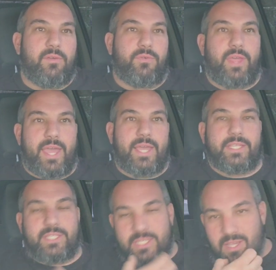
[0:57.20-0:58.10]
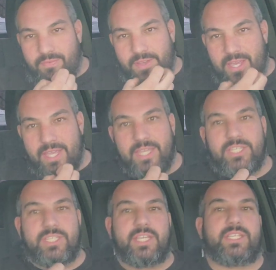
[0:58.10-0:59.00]
for the heads and stuff, he
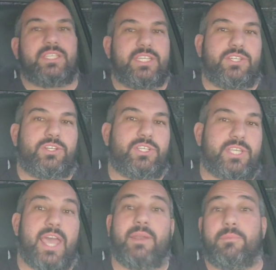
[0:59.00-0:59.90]
just thinks it's easier to just, and